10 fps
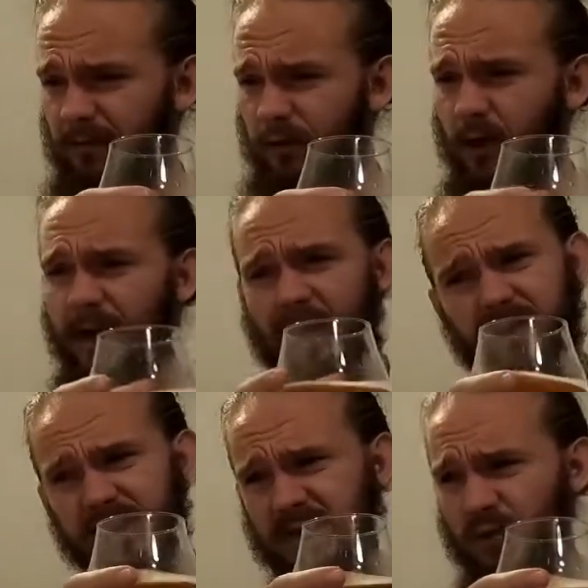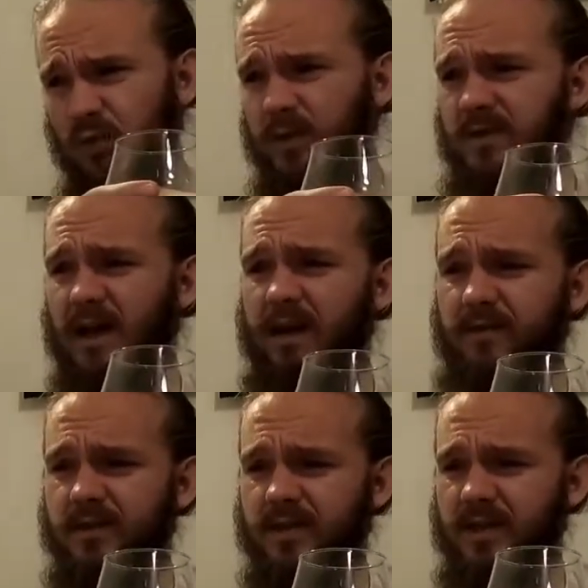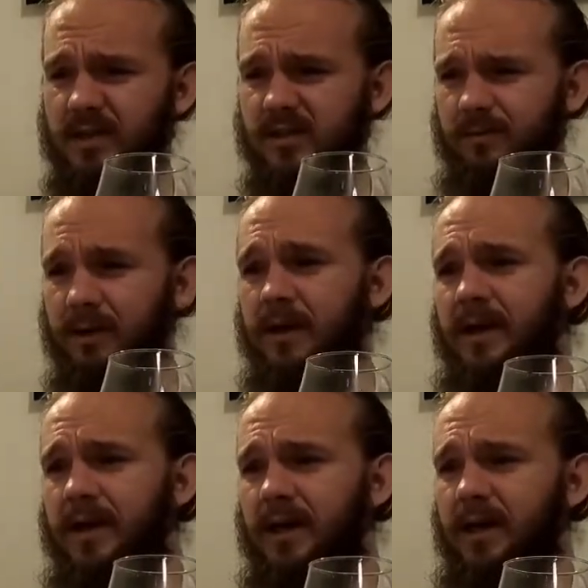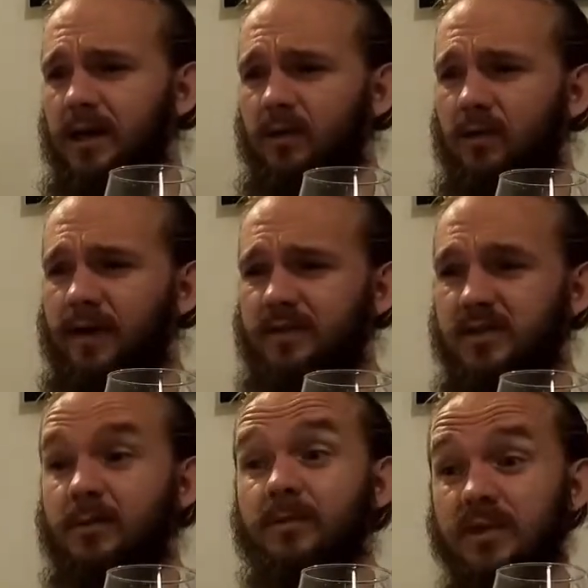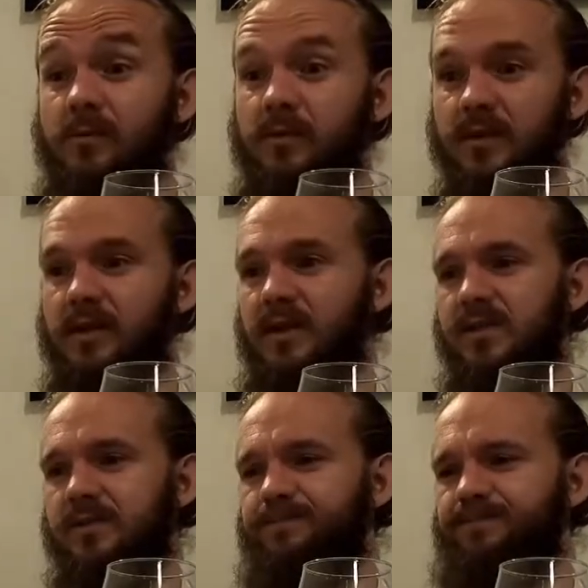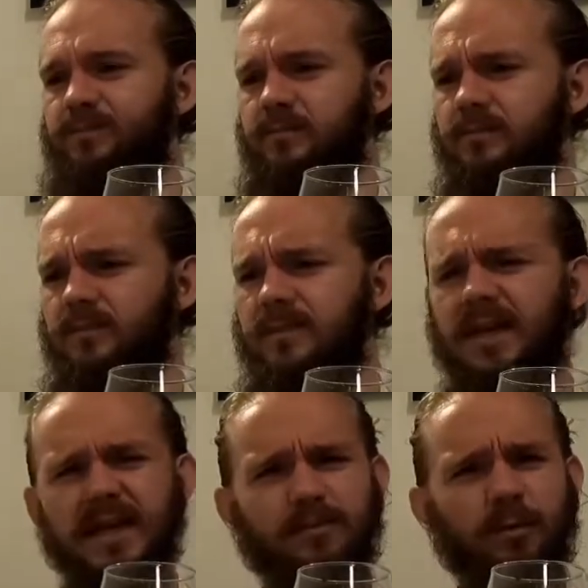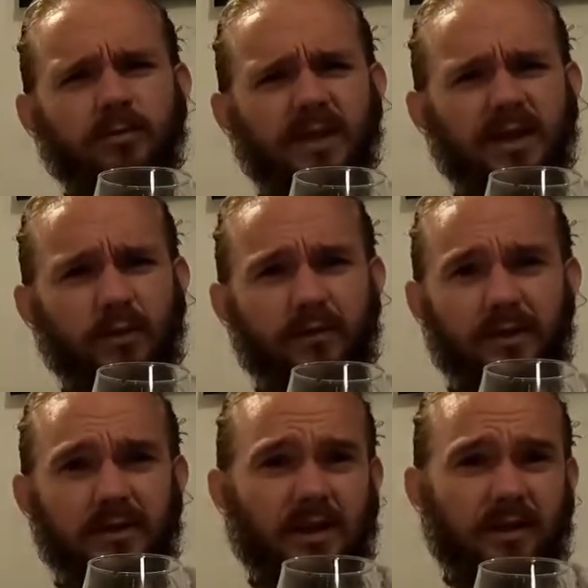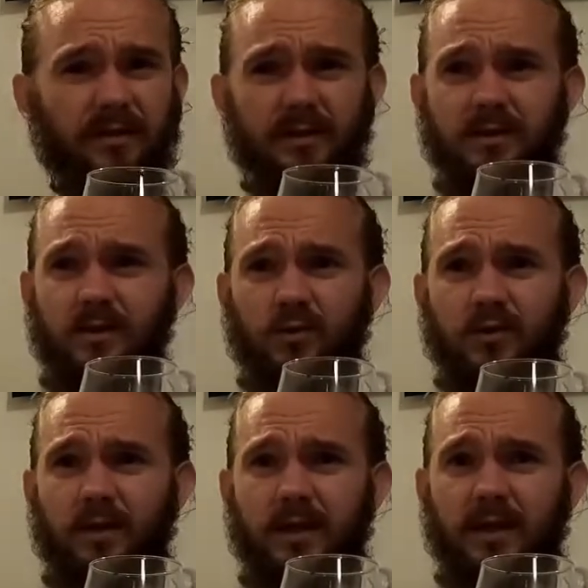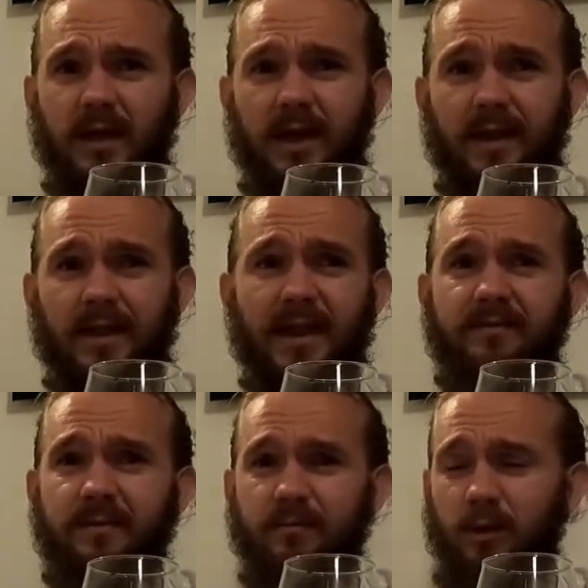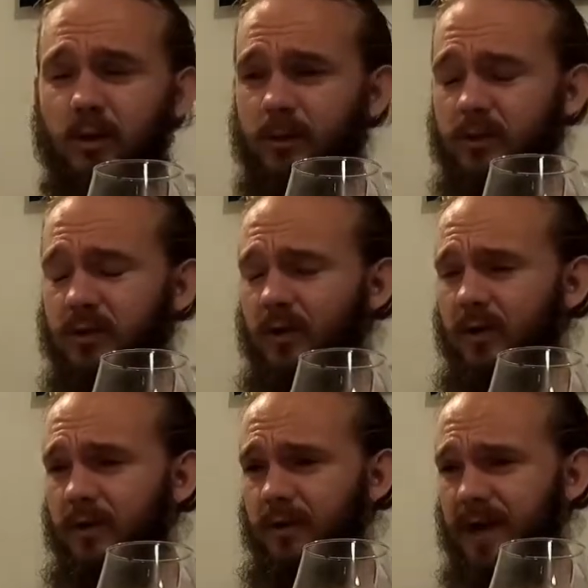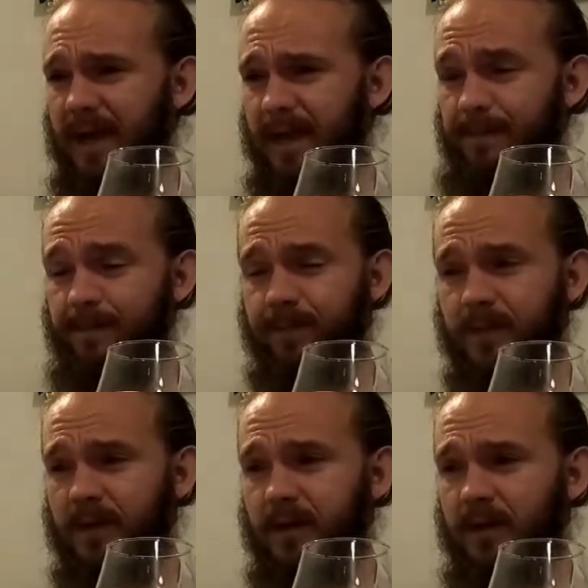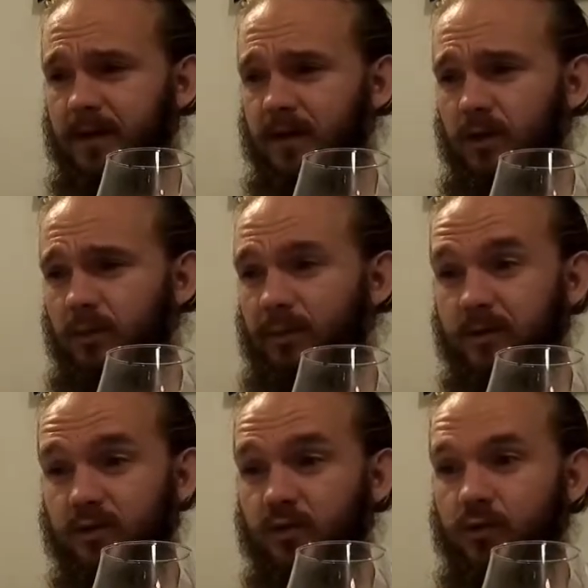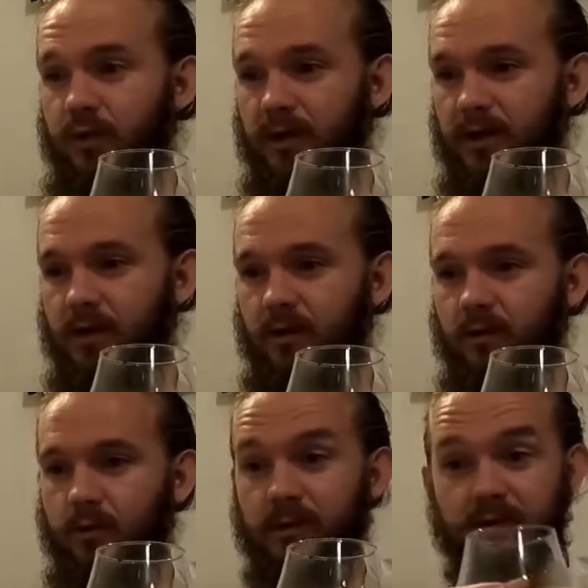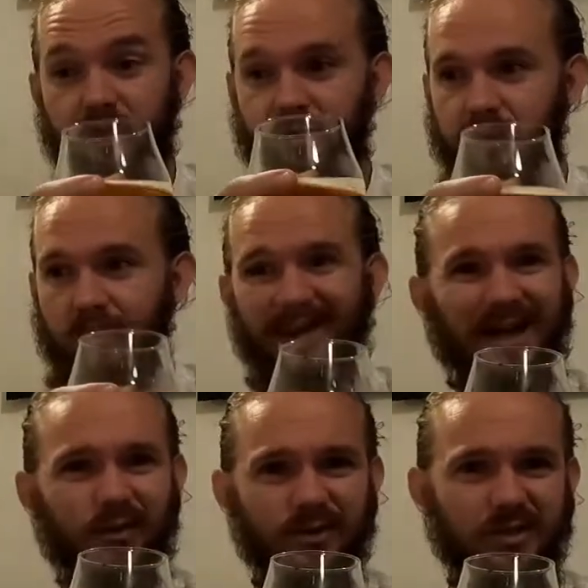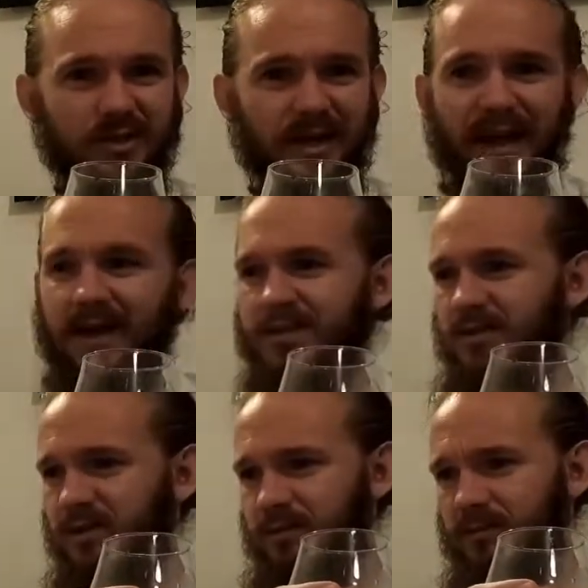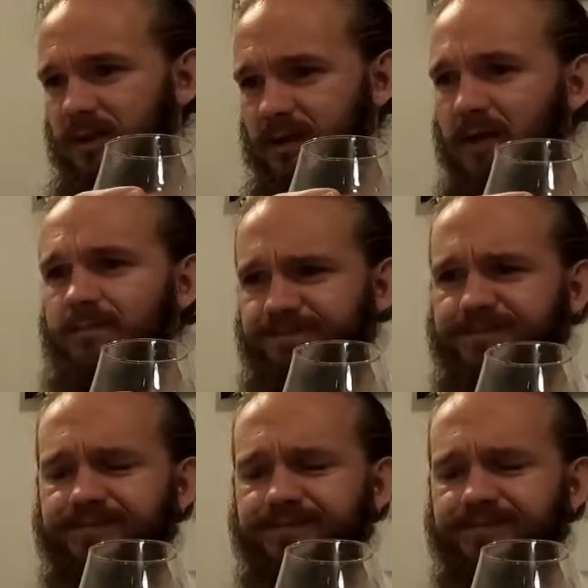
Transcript: I feel like that, this is a good one to have in the States. I mean, you know, having some something like this is probably the equivalent to having, you know, like uh, Leffe Blonde or, um, you know, Pilsner Urquell, or one of the, you know, like Augustina Helles or something like that.